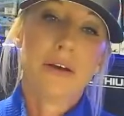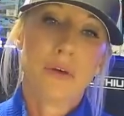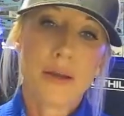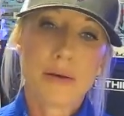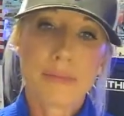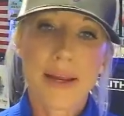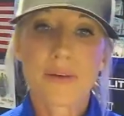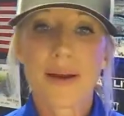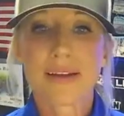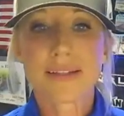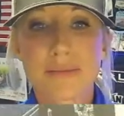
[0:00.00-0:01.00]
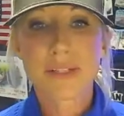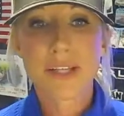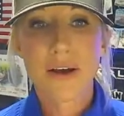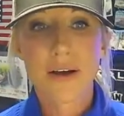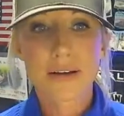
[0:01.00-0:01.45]
we would be around some
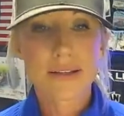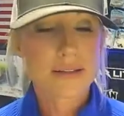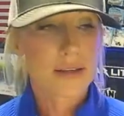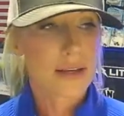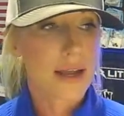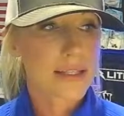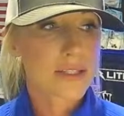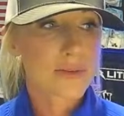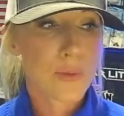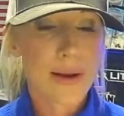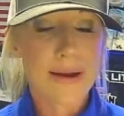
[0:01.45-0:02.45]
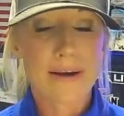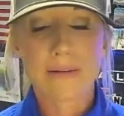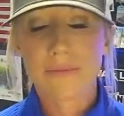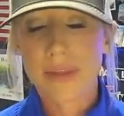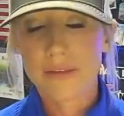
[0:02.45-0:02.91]
docks. And I
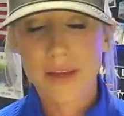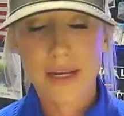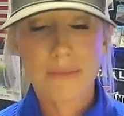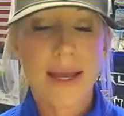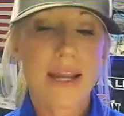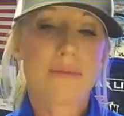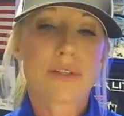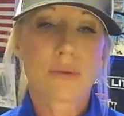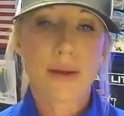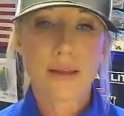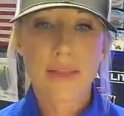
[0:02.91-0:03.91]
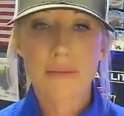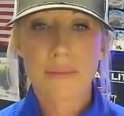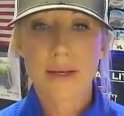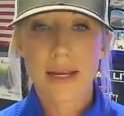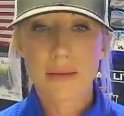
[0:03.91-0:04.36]
swear, if anybody was around that
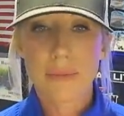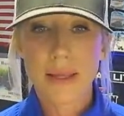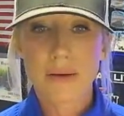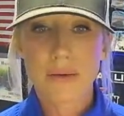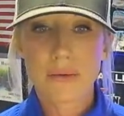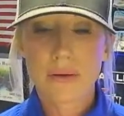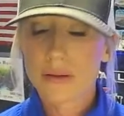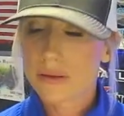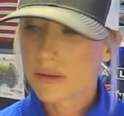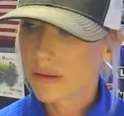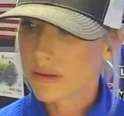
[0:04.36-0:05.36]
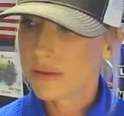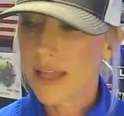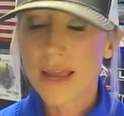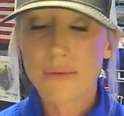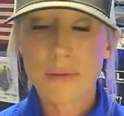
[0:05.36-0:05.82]
banana peel,
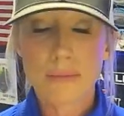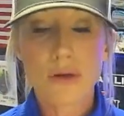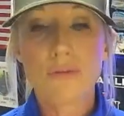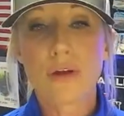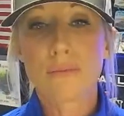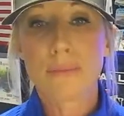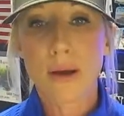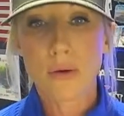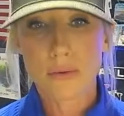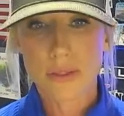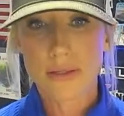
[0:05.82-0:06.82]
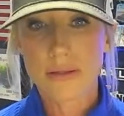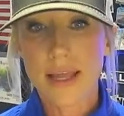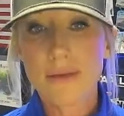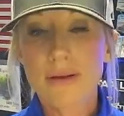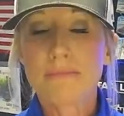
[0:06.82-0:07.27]
they would move their boat.
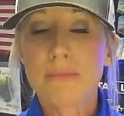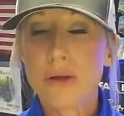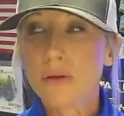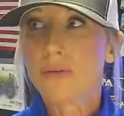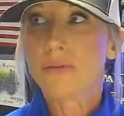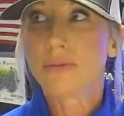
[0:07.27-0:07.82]
They would move